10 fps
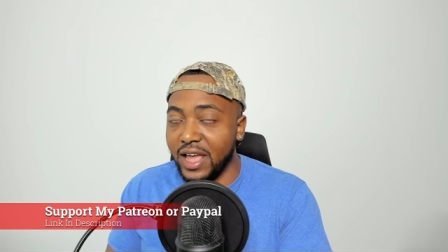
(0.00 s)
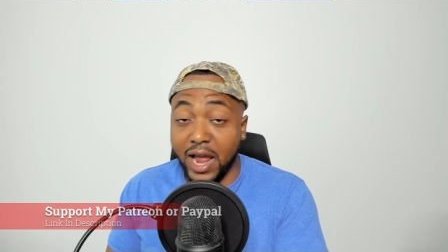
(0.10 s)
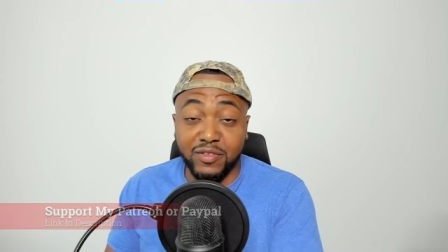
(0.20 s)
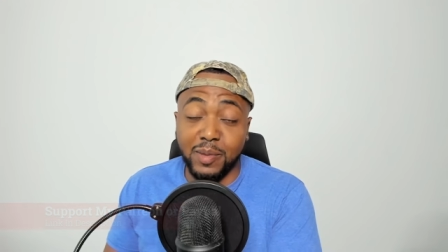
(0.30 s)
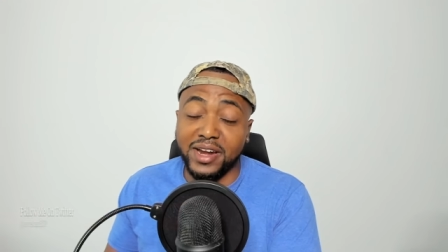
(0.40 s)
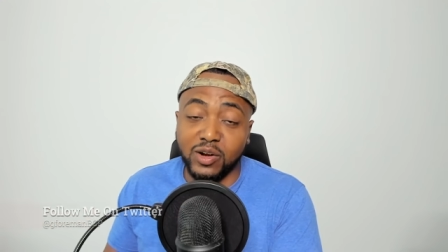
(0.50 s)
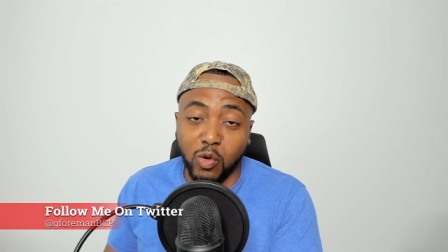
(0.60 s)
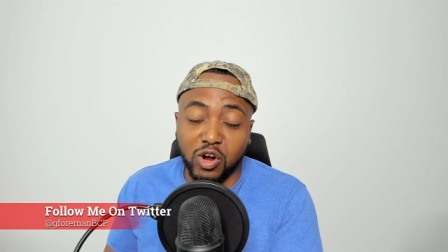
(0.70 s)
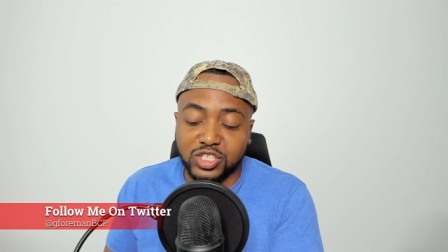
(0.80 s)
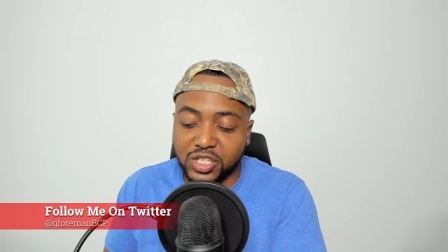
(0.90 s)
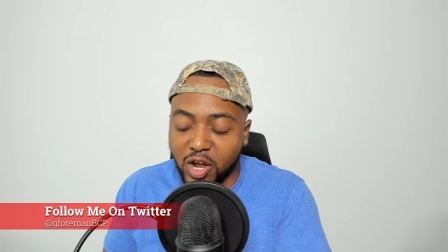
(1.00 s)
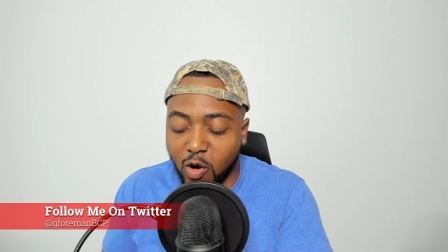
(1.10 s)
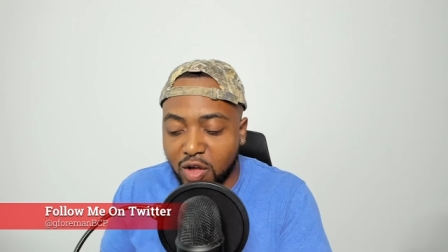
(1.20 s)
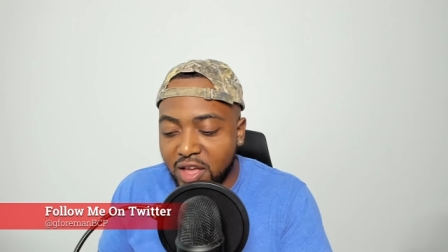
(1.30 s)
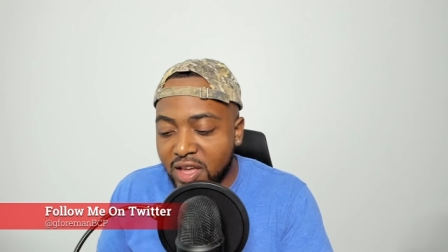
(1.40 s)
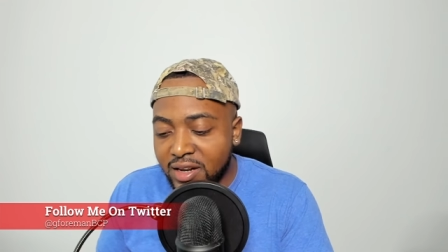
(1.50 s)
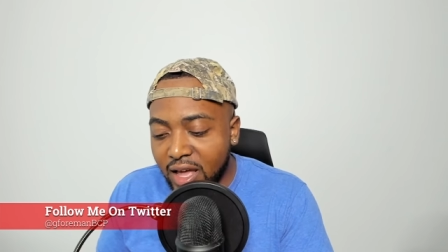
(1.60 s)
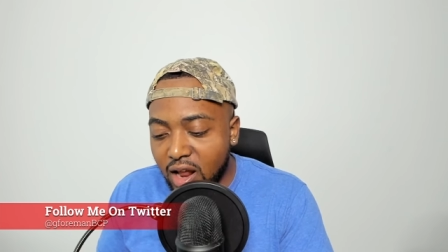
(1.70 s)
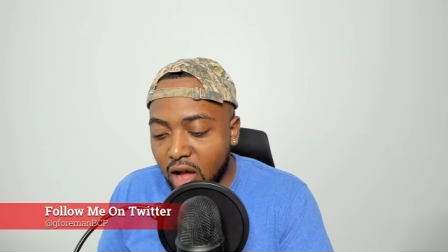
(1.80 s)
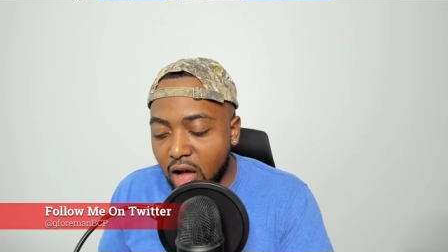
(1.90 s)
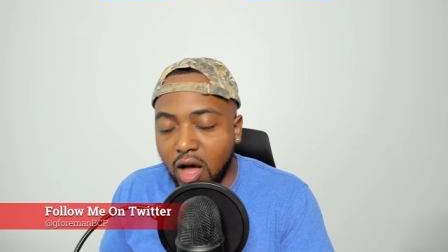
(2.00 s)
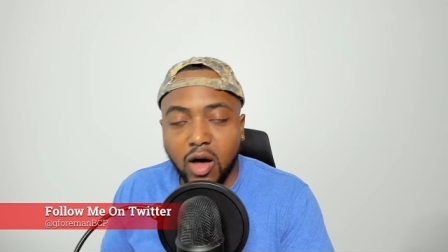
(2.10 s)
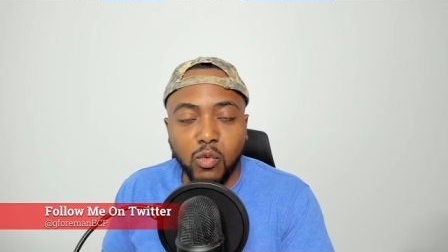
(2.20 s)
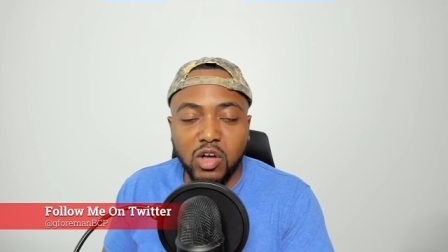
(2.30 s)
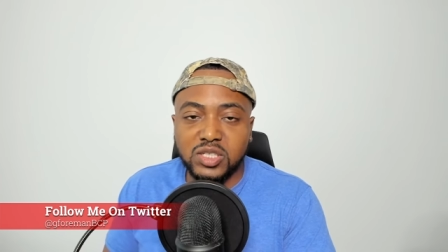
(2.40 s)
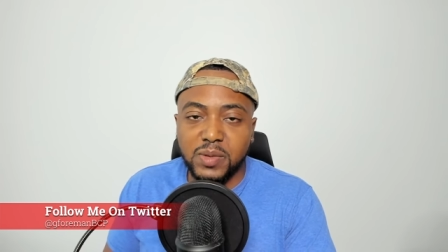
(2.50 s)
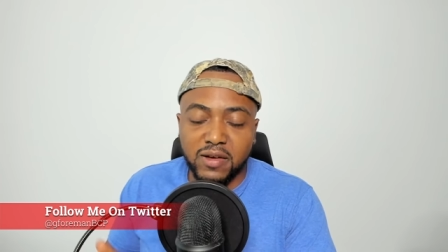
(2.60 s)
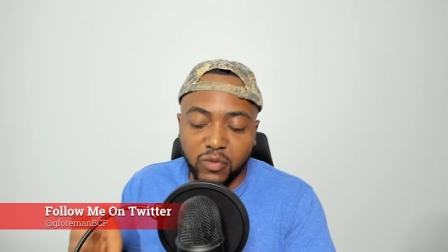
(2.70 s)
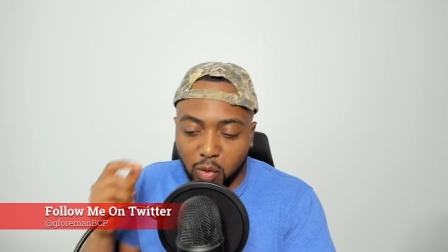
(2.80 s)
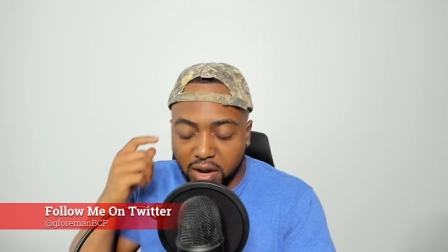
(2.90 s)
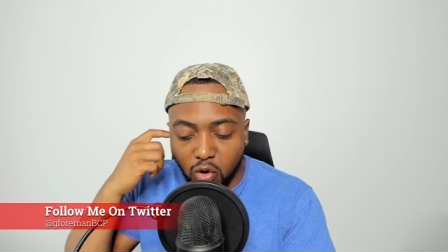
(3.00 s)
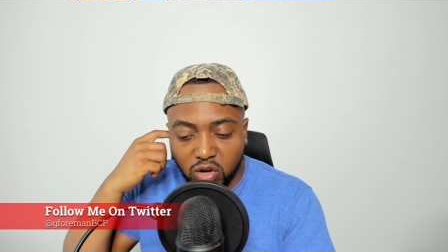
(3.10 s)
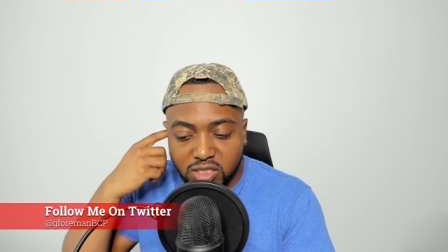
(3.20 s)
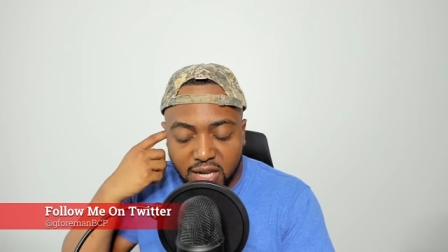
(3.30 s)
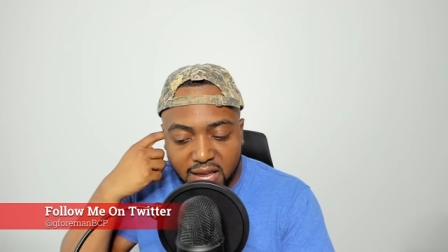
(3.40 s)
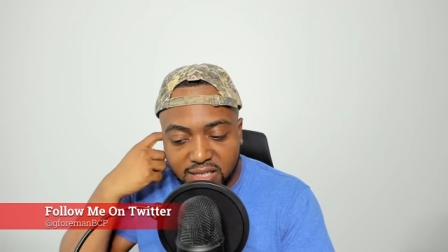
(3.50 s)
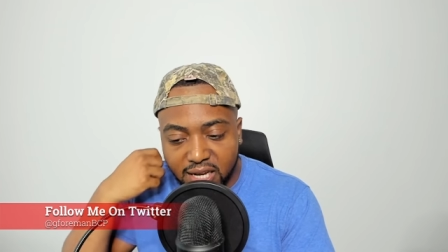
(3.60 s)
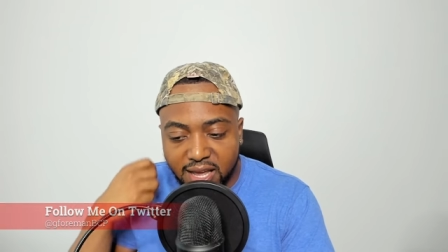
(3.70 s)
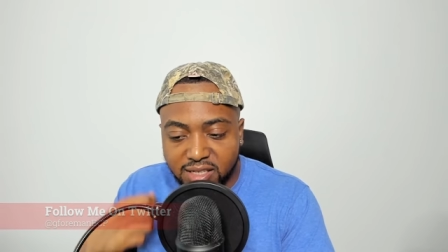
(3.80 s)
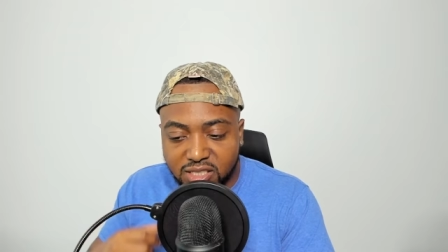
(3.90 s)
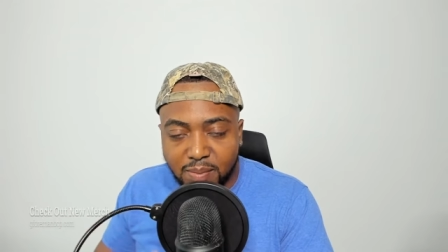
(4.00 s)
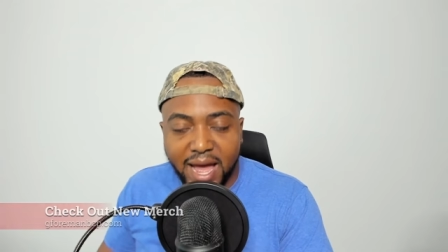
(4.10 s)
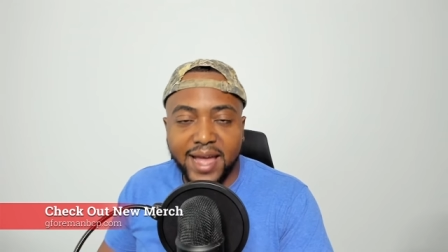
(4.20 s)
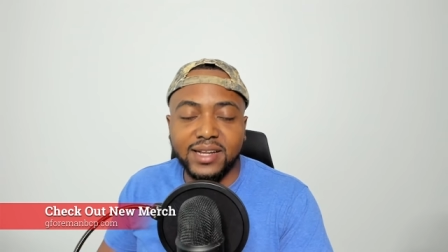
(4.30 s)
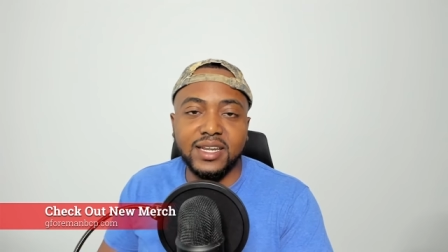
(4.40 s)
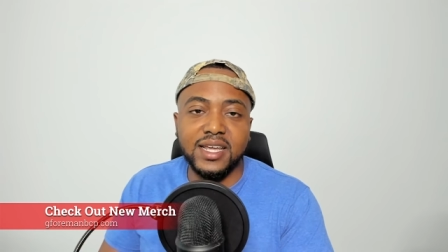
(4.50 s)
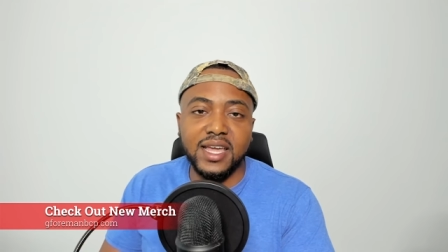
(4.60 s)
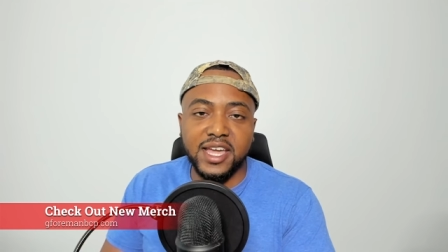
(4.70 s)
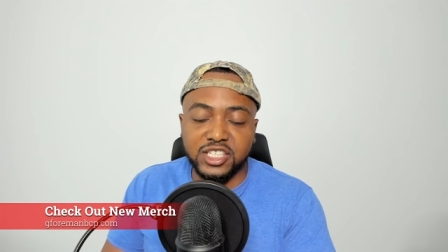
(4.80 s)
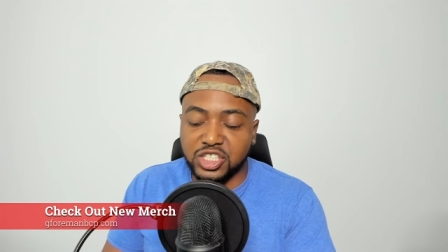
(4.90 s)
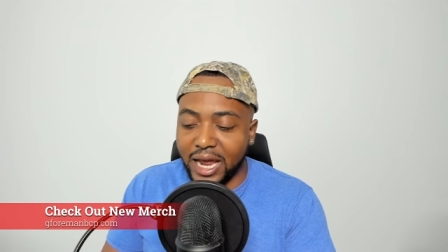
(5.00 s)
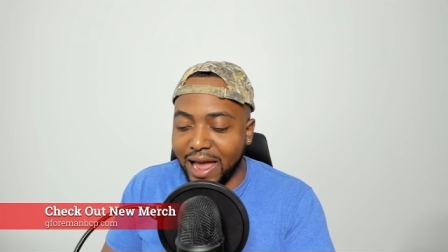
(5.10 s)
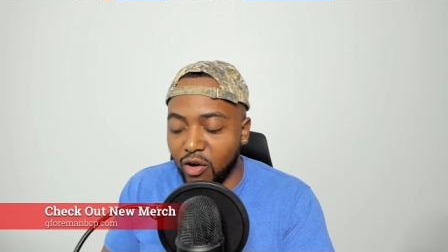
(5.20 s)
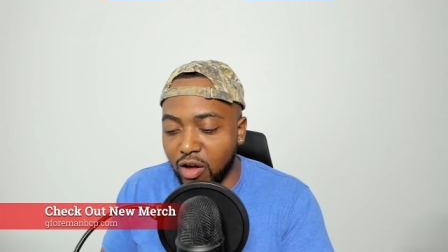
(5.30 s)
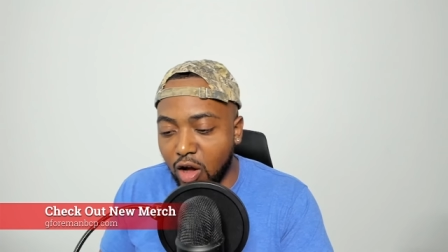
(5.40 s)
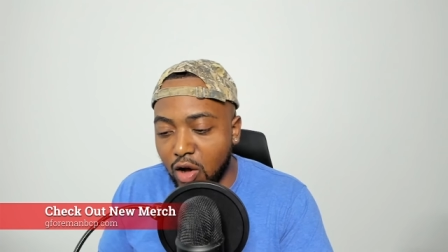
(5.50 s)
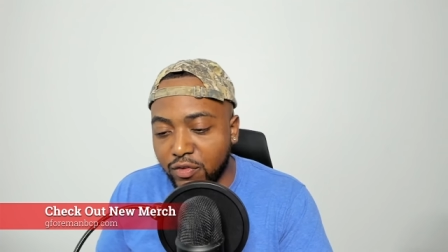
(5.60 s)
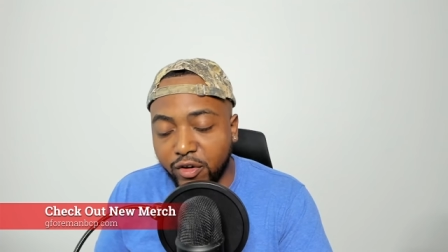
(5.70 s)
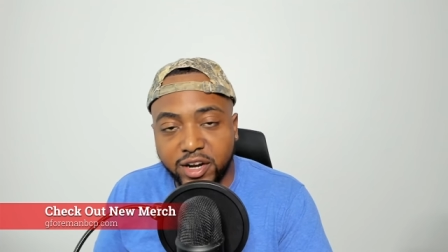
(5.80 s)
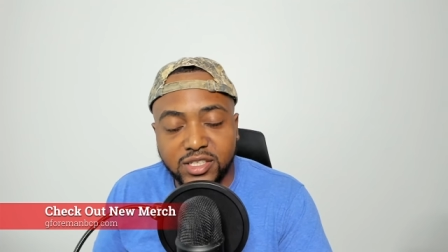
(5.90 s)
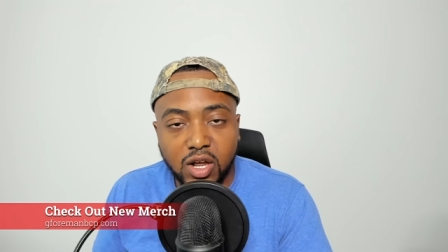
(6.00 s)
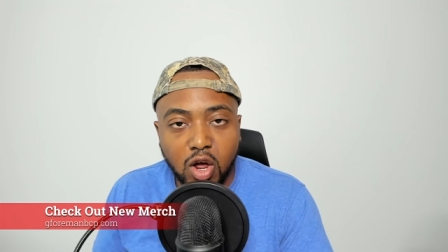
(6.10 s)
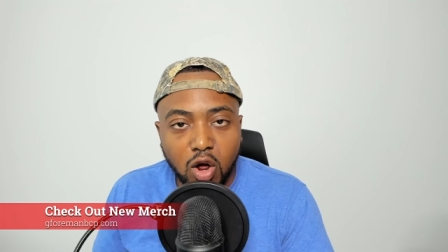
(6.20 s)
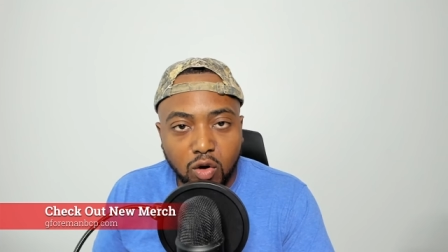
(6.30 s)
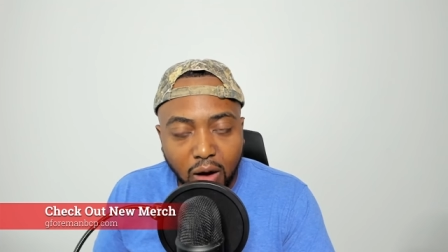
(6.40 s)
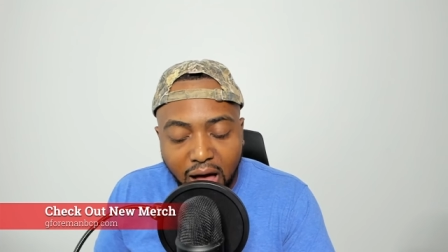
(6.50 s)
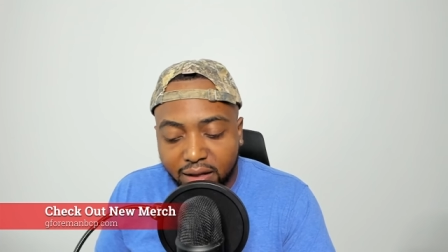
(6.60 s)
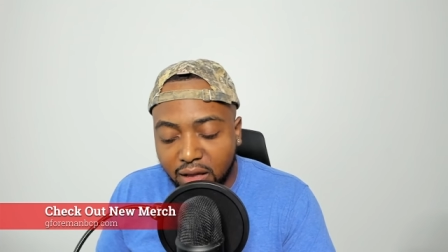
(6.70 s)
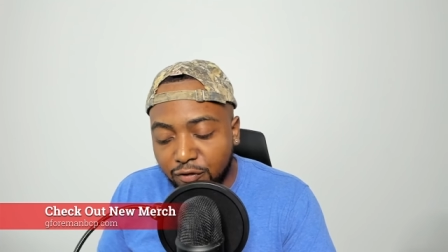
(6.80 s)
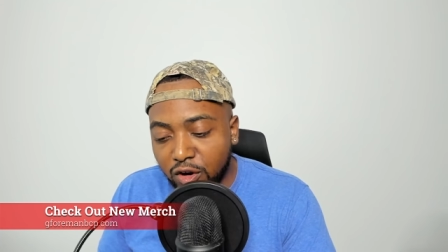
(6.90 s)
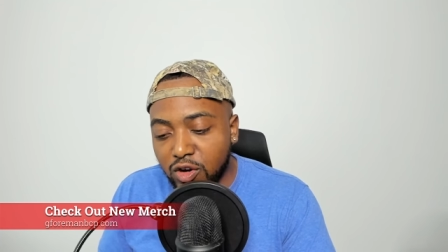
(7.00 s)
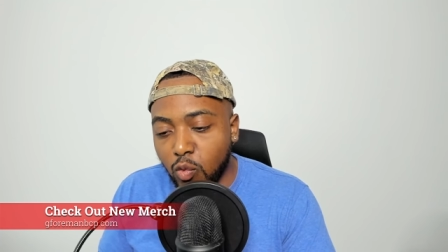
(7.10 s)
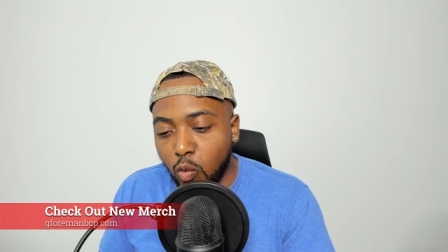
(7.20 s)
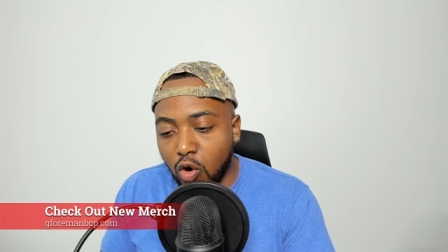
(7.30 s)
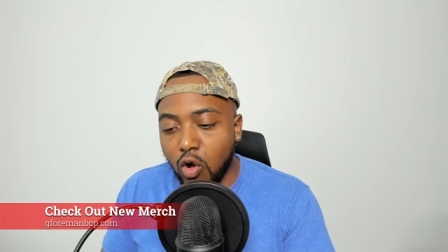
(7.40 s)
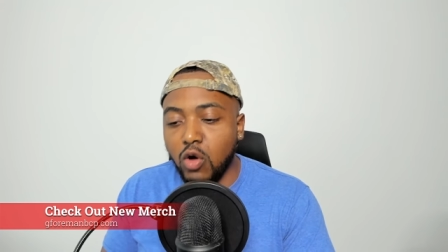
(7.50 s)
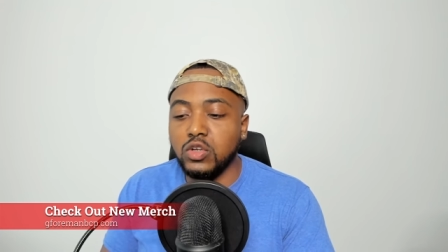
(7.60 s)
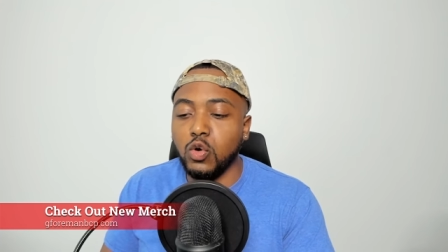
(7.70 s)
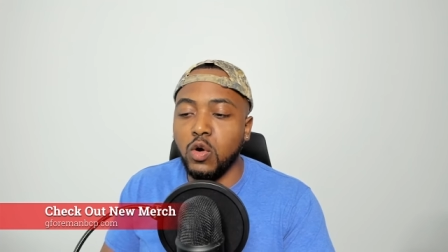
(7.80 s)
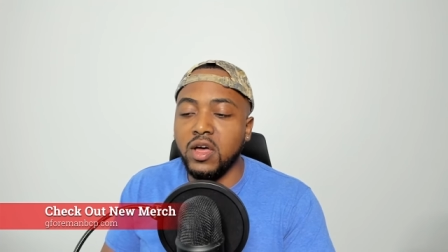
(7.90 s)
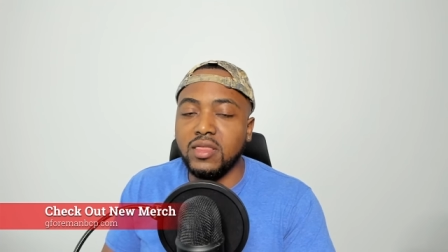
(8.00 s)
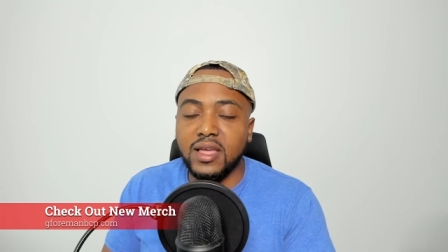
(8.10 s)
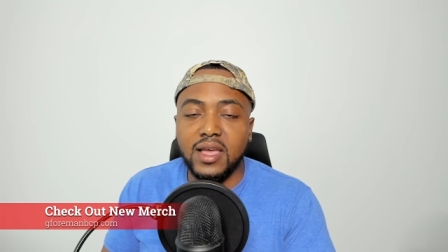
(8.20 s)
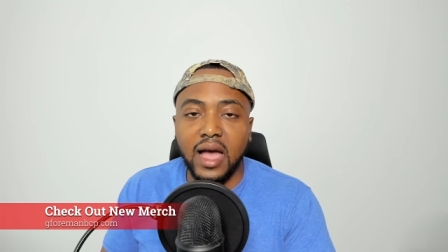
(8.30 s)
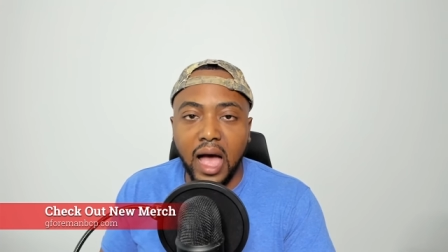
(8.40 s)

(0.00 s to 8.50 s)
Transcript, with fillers: everybody in the world should know that uh, Will Smith went on stage and smacked the ish out of Chris Rock in front of the world during the